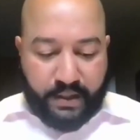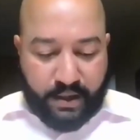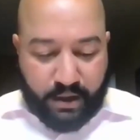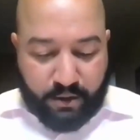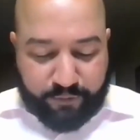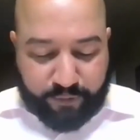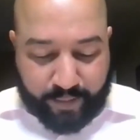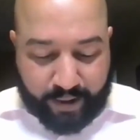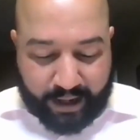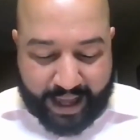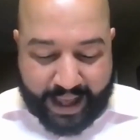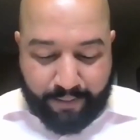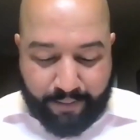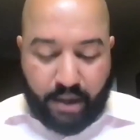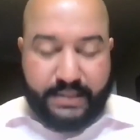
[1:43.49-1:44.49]
From our
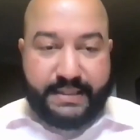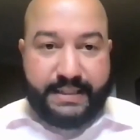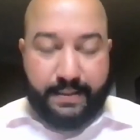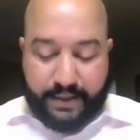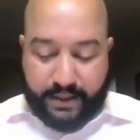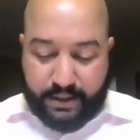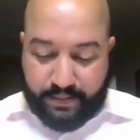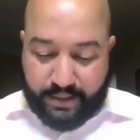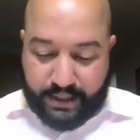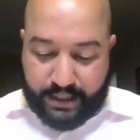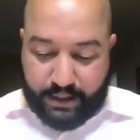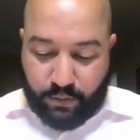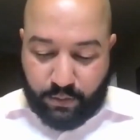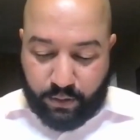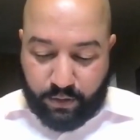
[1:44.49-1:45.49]
Landmarks
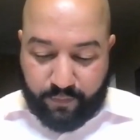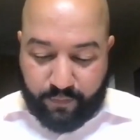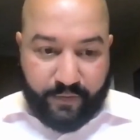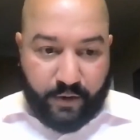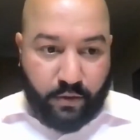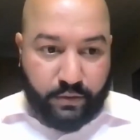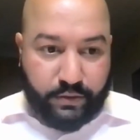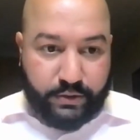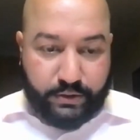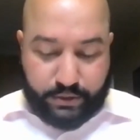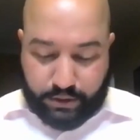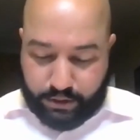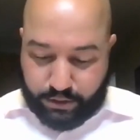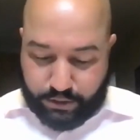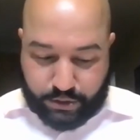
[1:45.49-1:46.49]
Subcommittee, we will vote
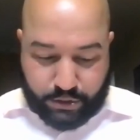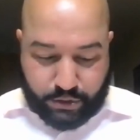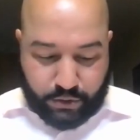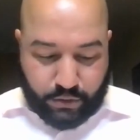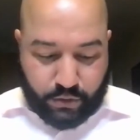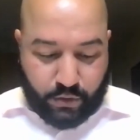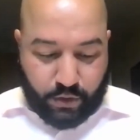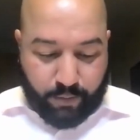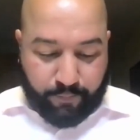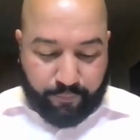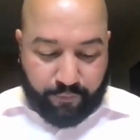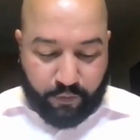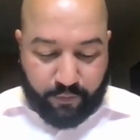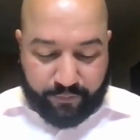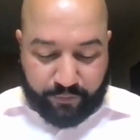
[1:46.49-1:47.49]
to
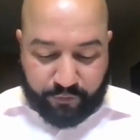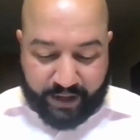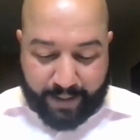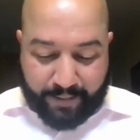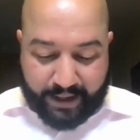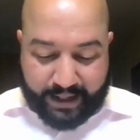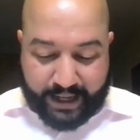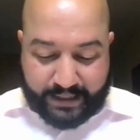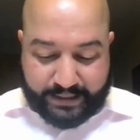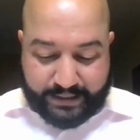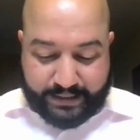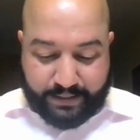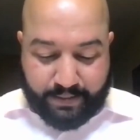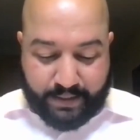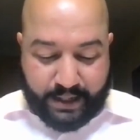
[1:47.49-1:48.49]
approve three applications
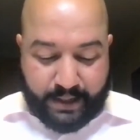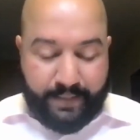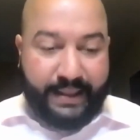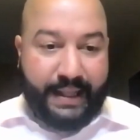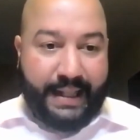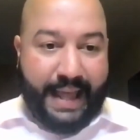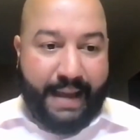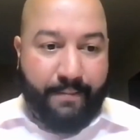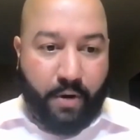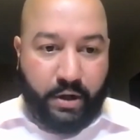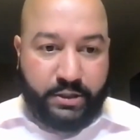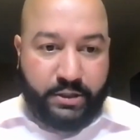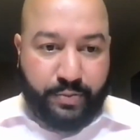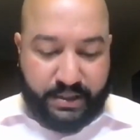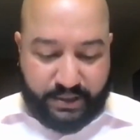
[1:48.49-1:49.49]
submitted by the
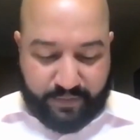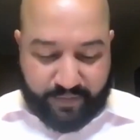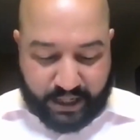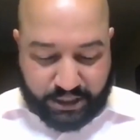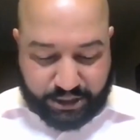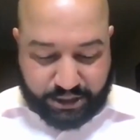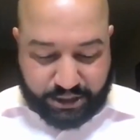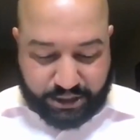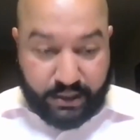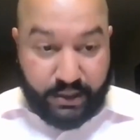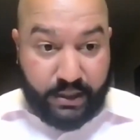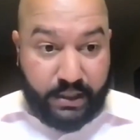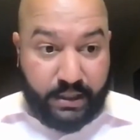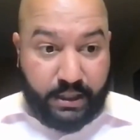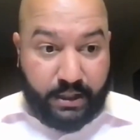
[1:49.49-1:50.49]
Landmarks Preservation
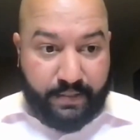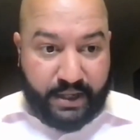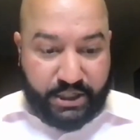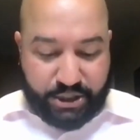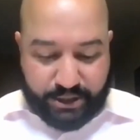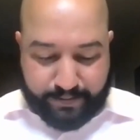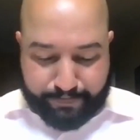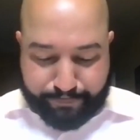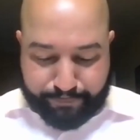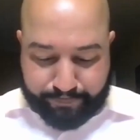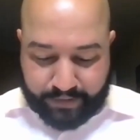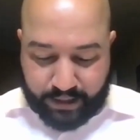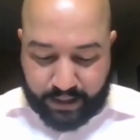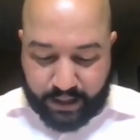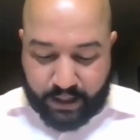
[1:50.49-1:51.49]
Commission
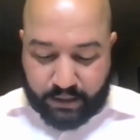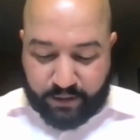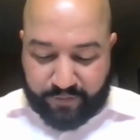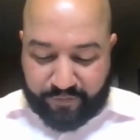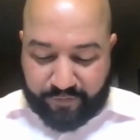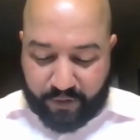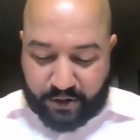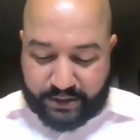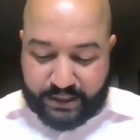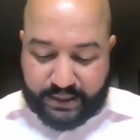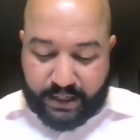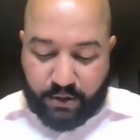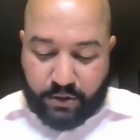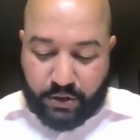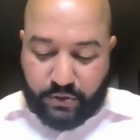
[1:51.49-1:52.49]
the first is
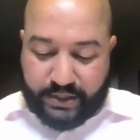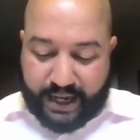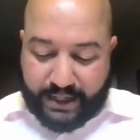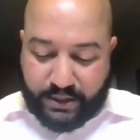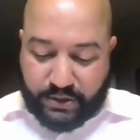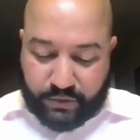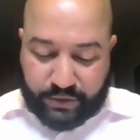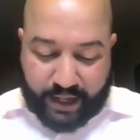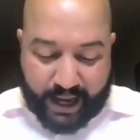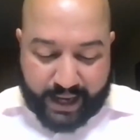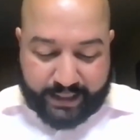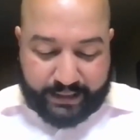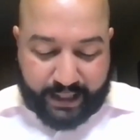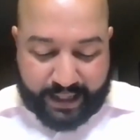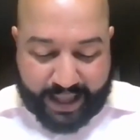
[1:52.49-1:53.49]
LU's
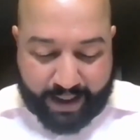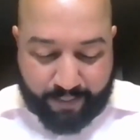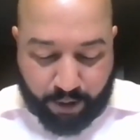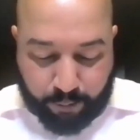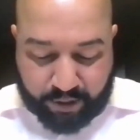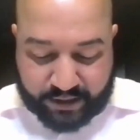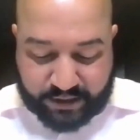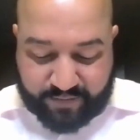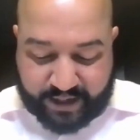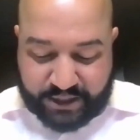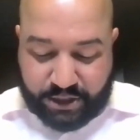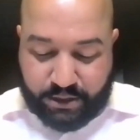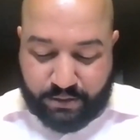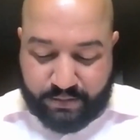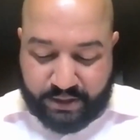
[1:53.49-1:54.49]
829, the Landmark
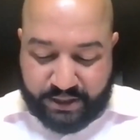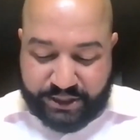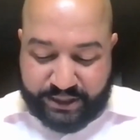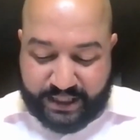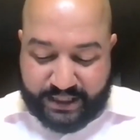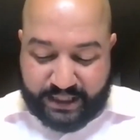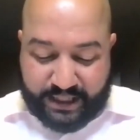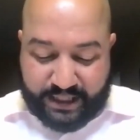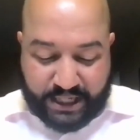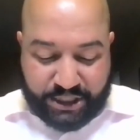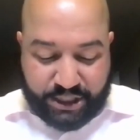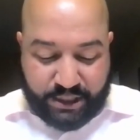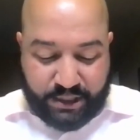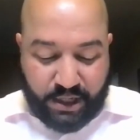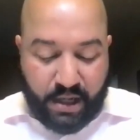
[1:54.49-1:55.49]
Preservation Commission
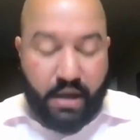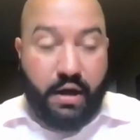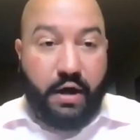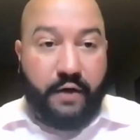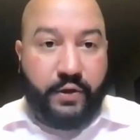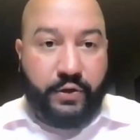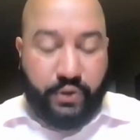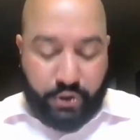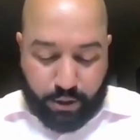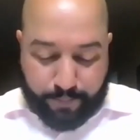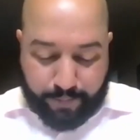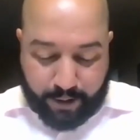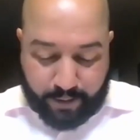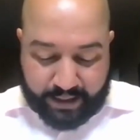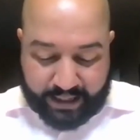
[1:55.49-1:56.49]
designation of the New York
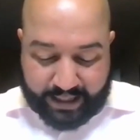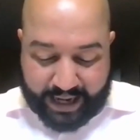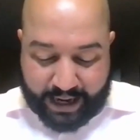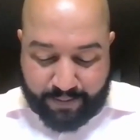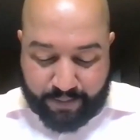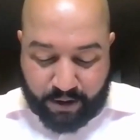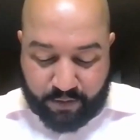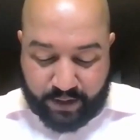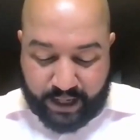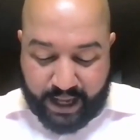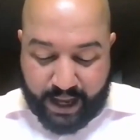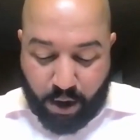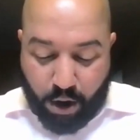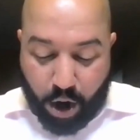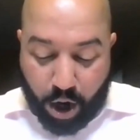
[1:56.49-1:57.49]
Public Library
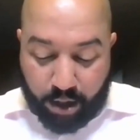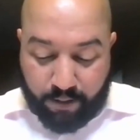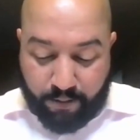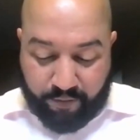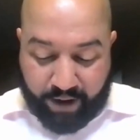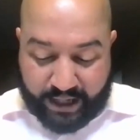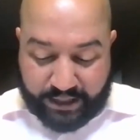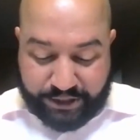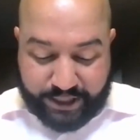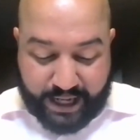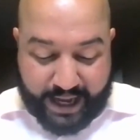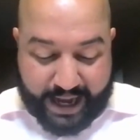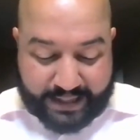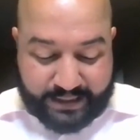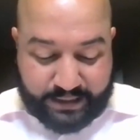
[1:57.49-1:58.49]
Harlem Branch
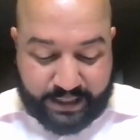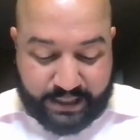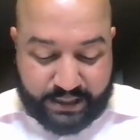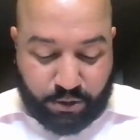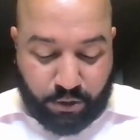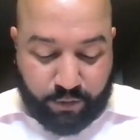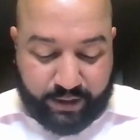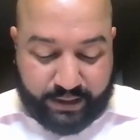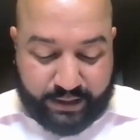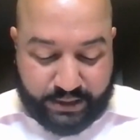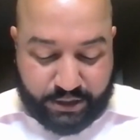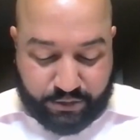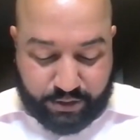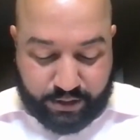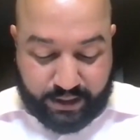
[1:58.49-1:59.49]
as an historic
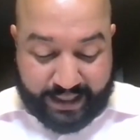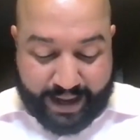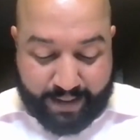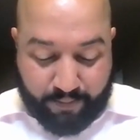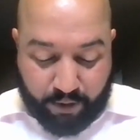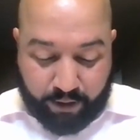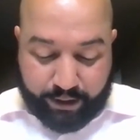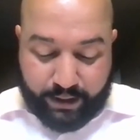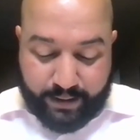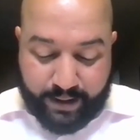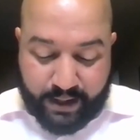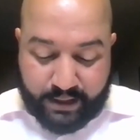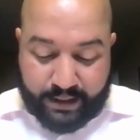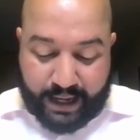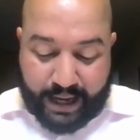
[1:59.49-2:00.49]
landmark.
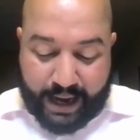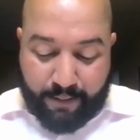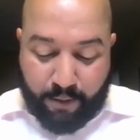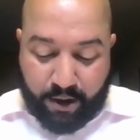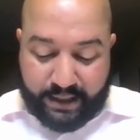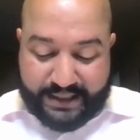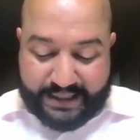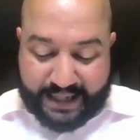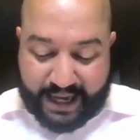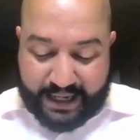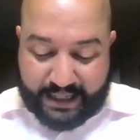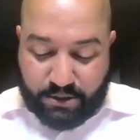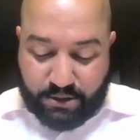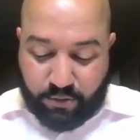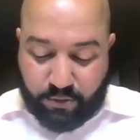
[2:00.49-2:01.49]
The landmark site
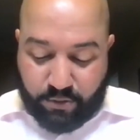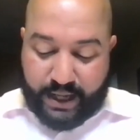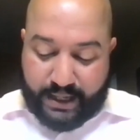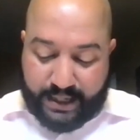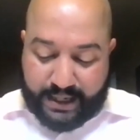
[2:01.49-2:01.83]
is located